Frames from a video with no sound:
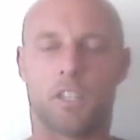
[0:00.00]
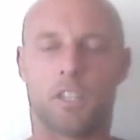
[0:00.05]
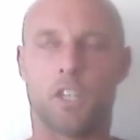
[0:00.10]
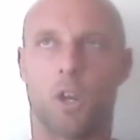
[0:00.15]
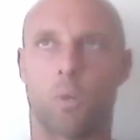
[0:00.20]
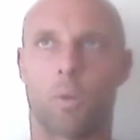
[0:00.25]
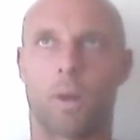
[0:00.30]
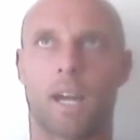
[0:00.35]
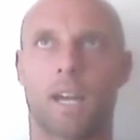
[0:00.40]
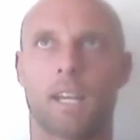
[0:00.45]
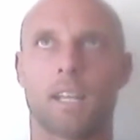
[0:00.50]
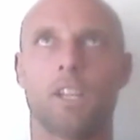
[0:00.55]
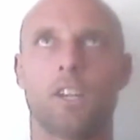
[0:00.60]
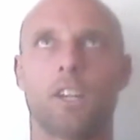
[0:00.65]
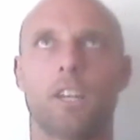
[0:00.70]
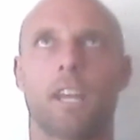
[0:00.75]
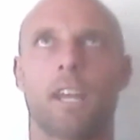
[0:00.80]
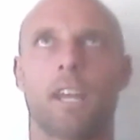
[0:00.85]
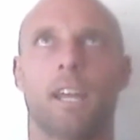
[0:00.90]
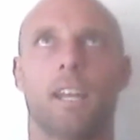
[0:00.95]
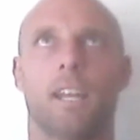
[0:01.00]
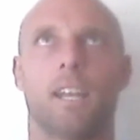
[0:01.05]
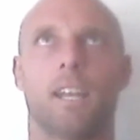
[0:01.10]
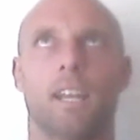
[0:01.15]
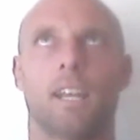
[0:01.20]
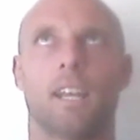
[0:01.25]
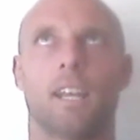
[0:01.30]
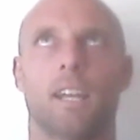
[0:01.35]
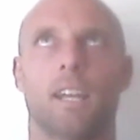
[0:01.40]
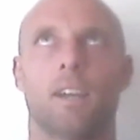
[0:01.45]
You know, when I'm
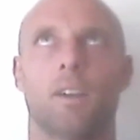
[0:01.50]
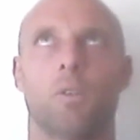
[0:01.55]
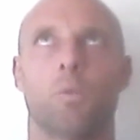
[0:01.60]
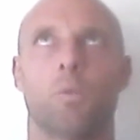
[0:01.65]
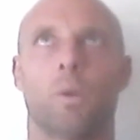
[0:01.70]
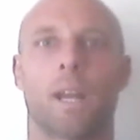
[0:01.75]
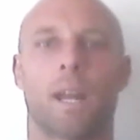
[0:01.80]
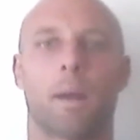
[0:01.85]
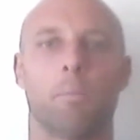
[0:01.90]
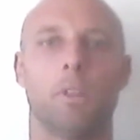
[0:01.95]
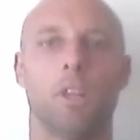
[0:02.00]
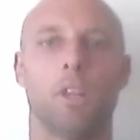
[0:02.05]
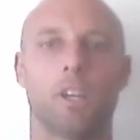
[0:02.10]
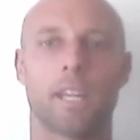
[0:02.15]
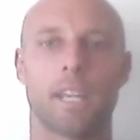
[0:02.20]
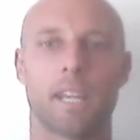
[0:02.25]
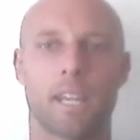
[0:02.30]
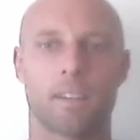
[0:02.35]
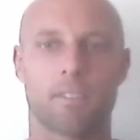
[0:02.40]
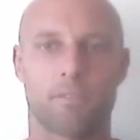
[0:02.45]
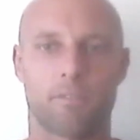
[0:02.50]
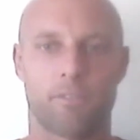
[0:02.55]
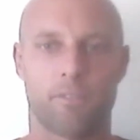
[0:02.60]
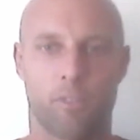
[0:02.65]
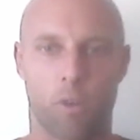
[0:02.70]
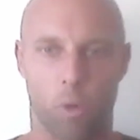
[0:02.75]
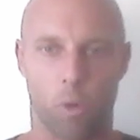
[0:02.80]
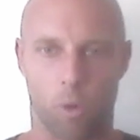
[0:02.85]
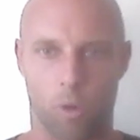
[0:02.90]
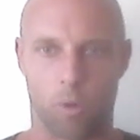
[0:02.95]
looking at
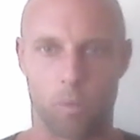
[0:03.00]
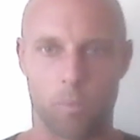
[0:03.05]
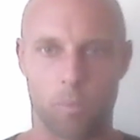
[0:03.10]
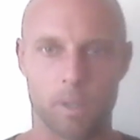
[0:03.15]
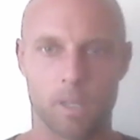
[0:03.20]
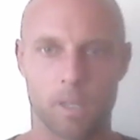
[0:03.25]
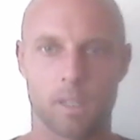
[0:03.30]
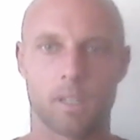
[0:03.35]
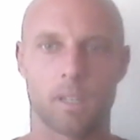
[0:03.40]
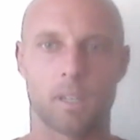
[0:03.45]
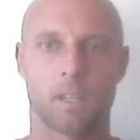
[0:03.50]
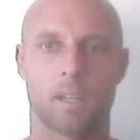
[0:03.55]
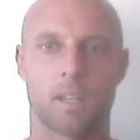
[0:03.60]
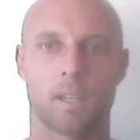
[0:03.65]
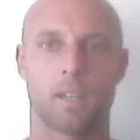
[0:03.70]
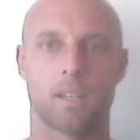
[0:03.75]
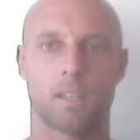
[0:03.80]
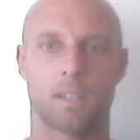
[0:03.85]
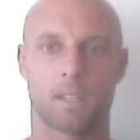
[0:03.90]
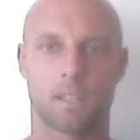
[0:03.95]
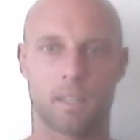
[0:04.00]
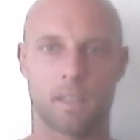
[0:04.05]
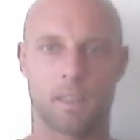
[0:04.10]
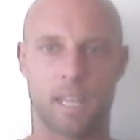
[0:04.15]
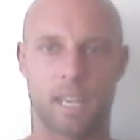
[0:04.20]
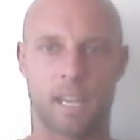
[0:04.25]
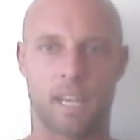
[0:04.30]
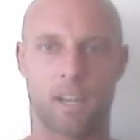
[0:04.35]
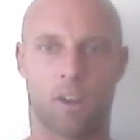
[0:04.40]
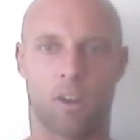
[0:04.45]
form,
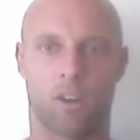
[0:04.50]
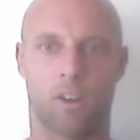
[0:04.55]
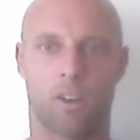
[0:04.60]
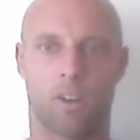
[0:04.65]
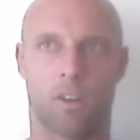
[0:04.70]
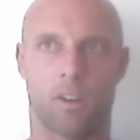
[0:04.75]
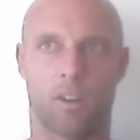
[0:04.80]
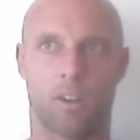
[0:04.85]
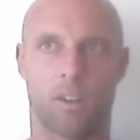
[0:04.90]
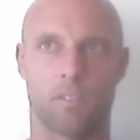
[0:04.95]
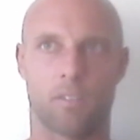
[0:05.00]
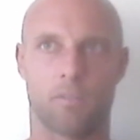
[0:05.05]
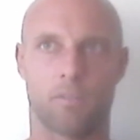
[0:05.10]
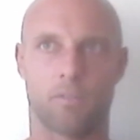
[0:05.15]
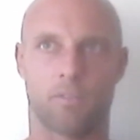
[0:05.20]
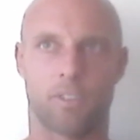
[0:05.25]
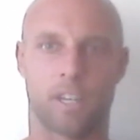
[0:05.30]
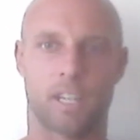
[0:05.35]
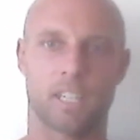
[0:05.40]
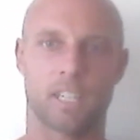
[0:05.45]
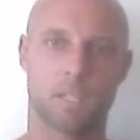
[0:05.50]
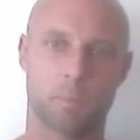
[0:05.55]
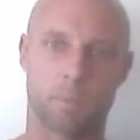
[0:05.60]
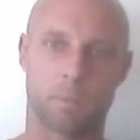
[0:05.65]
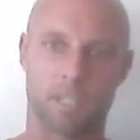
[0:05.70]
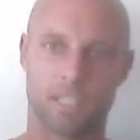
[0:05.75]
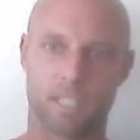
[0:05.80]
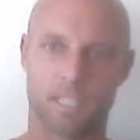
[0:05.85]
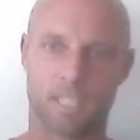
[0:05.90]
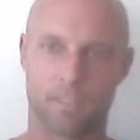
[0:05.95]
there are very
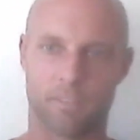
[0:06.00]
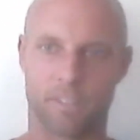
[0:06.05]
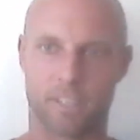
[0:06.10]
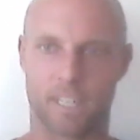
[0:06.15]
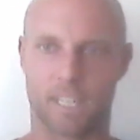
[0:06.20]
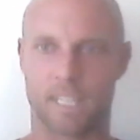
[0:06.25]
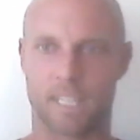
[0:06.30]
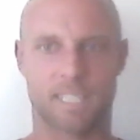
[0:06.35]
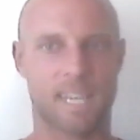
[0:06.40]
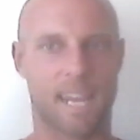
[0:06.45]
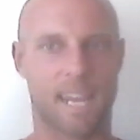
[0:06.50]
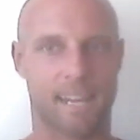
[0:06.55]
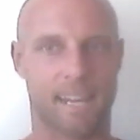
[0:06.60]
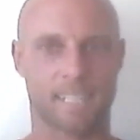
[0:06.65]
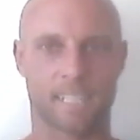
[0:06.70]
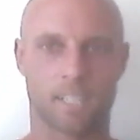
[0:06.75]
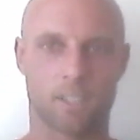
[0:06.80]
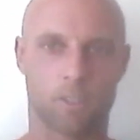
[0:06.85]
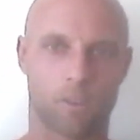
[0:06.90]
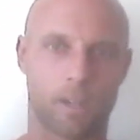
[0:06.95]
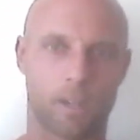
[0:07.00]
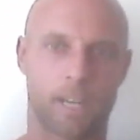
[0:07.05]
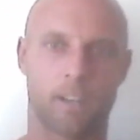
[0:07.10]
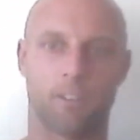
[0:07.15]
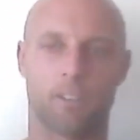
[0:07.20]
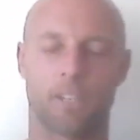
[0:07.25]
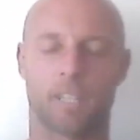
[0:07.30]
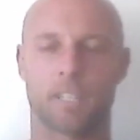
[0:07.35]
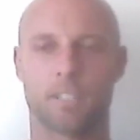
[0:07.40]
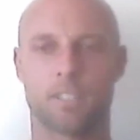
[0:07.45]
specific and technical
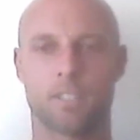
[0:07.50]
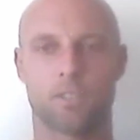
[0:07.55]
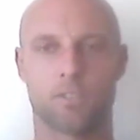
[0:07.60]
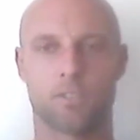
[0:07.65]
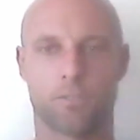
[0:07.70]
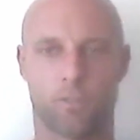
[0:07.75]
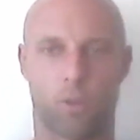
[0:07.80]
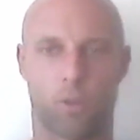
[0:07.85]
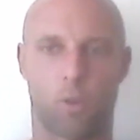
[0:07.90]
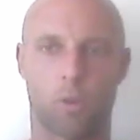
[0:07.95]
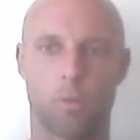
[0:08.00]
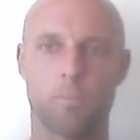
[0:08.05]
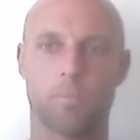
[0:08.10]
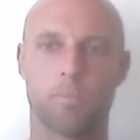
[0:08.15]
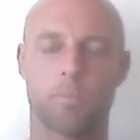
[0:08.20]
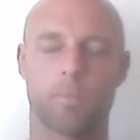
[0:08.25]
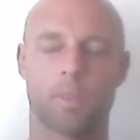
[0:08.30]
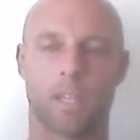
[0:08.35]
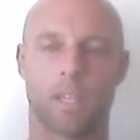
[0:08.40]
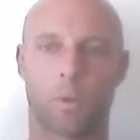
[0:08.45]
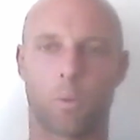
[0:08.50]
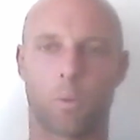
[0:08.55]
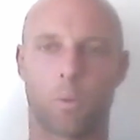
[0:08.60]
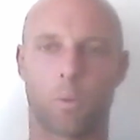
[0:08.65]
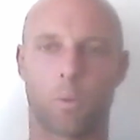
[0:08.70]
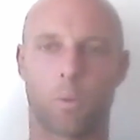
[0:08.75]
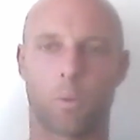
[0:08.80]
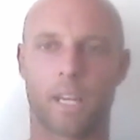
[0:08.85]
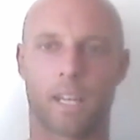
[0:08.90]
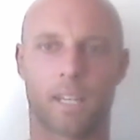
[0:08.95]
areas to form
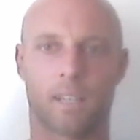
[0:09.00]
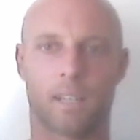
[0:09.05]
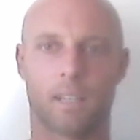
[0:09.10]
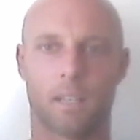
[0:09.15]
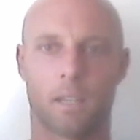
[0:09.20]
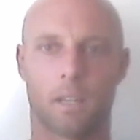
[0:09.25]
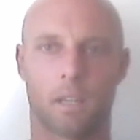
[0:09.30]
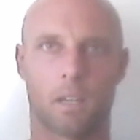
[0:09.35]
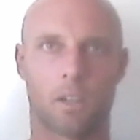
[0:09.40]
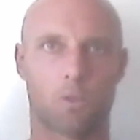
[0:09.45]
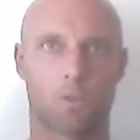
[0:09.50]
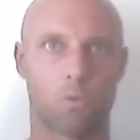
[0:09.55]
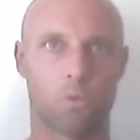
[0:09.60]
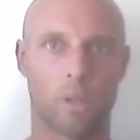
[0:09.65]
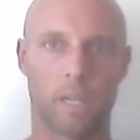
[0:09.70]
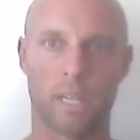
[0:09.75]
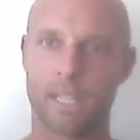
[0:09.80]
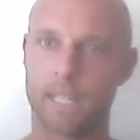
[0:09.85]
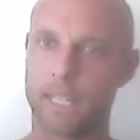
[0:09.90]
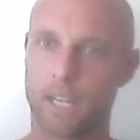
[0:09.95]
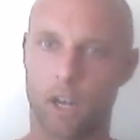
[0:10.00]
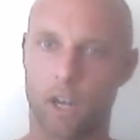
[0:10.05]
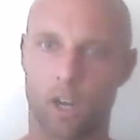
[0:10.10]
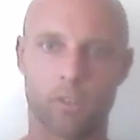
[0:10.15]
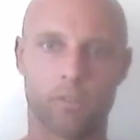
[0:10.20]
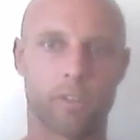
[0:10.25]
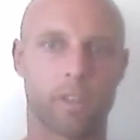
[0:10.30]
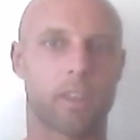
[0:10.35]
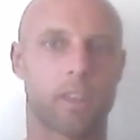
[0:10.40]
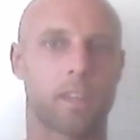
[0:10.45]
that we can really
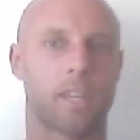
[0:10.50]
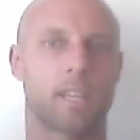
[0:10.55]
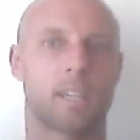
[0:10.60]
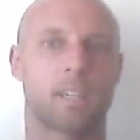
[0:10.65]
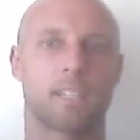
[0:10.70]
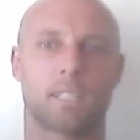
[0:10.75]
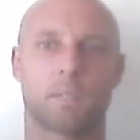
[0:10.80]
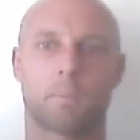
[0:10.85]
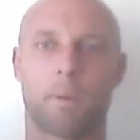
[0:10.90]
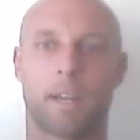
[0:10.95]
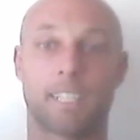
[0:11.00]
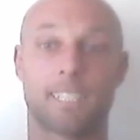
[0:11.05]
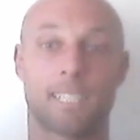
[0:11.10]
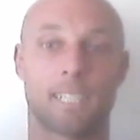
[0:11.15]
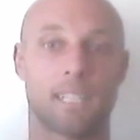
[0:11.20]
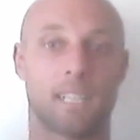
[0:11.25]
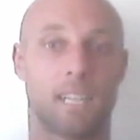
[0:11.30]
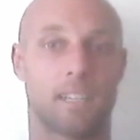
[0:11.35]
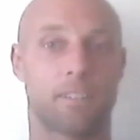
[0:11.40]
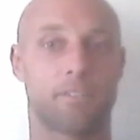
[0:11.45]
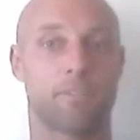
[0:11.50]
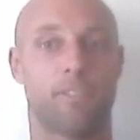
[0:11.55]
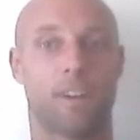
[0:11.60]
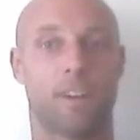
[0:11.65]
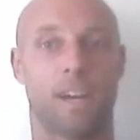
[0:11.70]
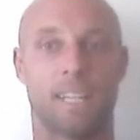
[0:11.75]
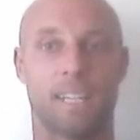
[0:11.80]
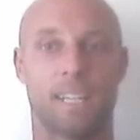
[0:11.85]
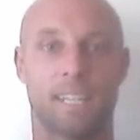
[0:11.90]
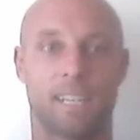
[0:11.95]
overthink, especially like
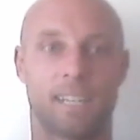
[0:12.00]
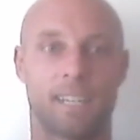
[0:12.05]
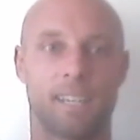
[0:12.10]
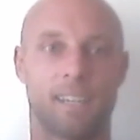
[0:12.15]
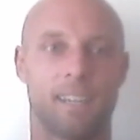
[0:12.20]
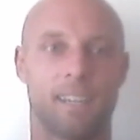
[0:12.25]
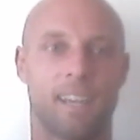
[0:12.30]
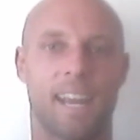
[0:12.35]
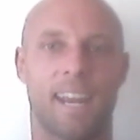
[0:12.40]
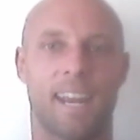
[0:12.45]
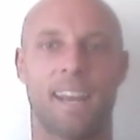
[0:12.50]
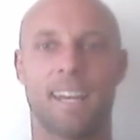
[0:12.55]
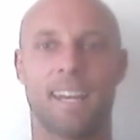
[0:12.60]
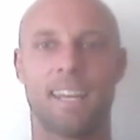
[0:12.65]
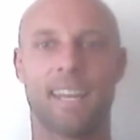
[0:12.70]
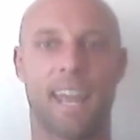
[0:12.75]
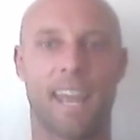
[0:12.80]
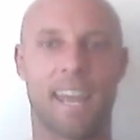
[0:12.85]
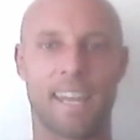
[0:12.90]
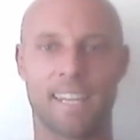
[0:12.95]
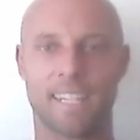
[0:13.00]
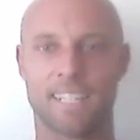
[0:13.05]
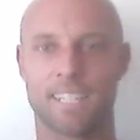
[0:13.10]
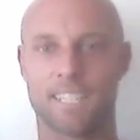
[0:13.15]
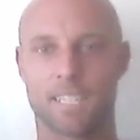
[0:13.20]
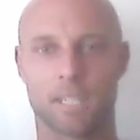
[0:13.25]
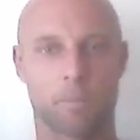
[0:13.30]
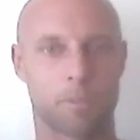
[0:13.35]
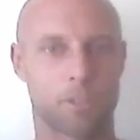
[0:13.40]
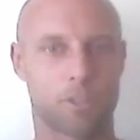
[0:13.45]
finding any
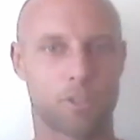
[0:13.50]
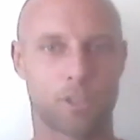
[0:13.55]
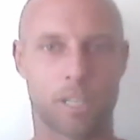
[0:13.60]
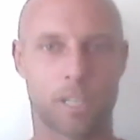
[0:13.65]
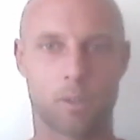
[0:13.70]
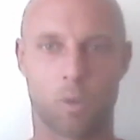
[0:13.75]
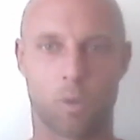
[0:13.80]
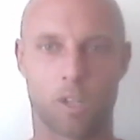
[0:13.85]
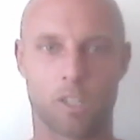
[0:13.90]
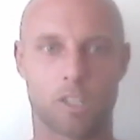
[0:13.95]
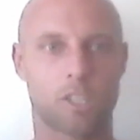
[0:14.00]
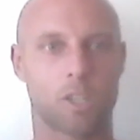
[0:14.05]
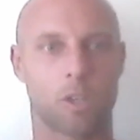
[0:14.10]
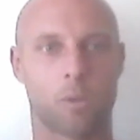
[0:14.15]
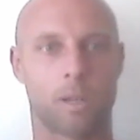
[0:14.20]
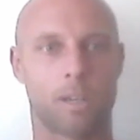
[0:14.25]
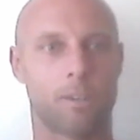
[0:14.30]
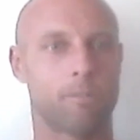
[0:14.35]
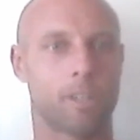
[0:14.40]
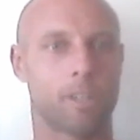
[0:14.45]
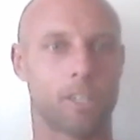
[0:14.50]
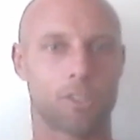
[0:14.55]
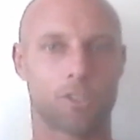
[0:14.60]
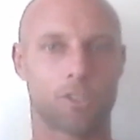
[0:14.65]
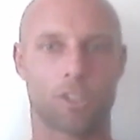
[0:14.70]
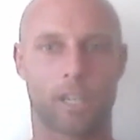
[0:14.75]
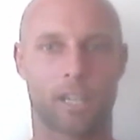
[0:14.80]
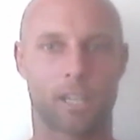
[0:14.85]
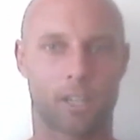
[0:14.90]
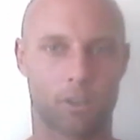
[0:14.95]
asymmetry whatsoever and
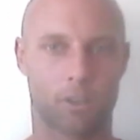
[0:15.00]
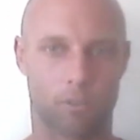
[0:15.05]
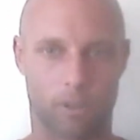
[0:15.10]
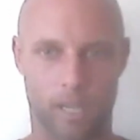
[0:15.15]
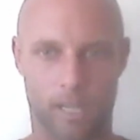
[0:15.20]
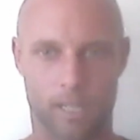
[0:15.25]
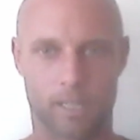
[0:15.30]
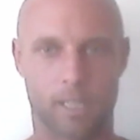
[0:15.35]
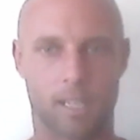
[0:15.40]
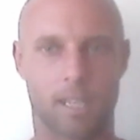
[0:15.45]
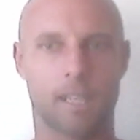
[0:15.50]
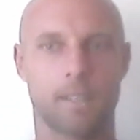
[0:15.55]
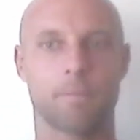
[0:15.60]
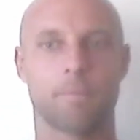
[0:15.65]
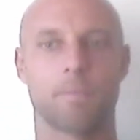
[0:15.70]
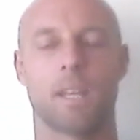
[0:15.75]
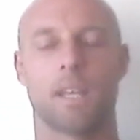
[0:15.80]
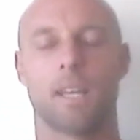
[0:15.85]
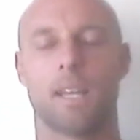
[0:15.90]
trying to correct that.